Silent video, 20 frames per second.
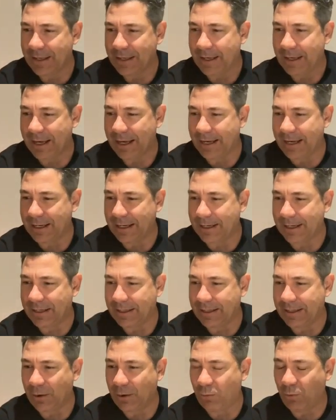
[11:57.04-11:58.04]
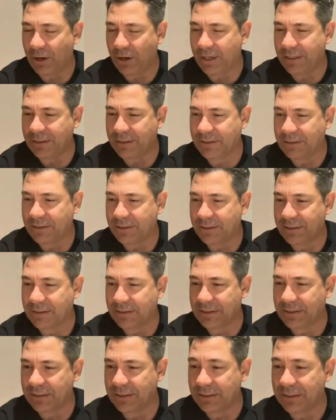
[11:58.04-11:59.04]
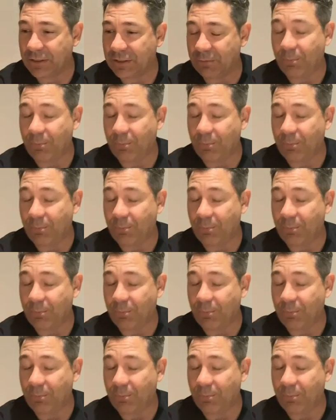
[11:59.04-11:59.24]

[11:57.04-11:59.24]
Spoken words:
Now, what is it?